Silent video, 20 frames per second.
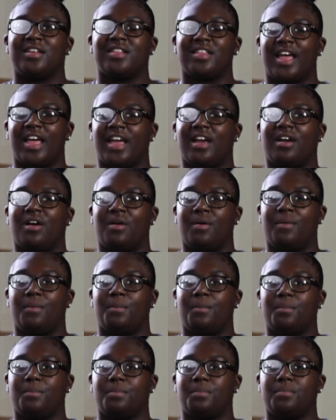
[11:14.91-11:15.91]
like
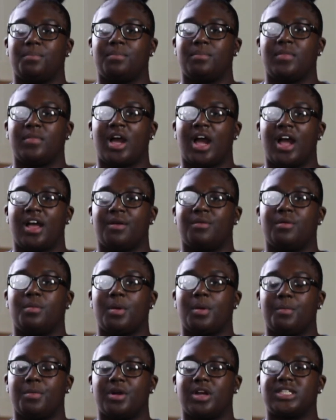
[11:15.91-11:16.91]
I
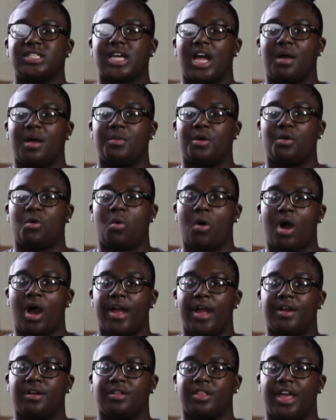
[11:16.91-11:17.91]
remember a time in
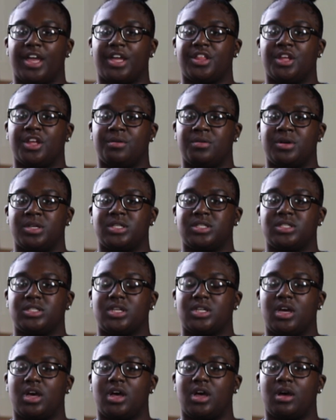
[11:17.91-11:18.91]
choir, like there
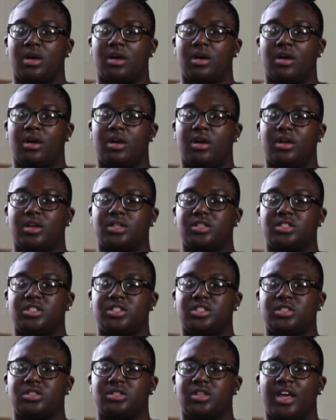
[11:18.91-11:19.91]
was
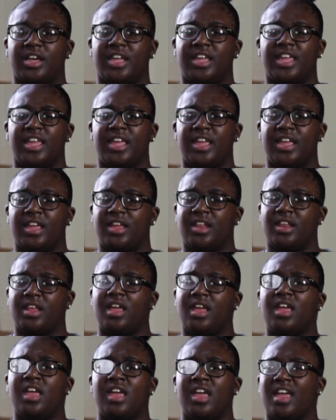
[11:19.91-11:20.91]
a kid
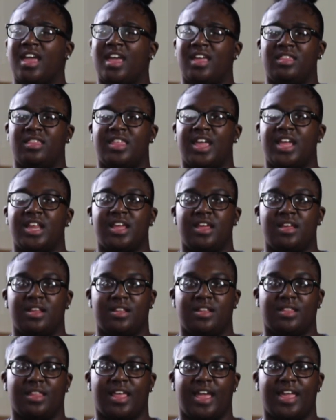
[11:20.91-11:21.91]
and they
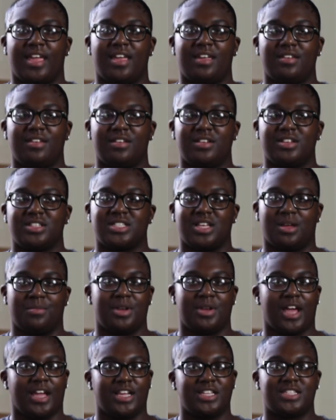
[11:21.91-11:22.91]
didn't, like
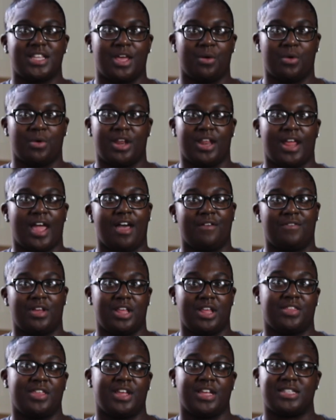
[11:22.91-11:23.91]
some nights they wouldn't have
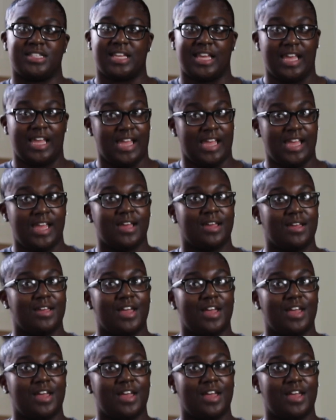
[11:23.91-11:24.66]
anything to eat.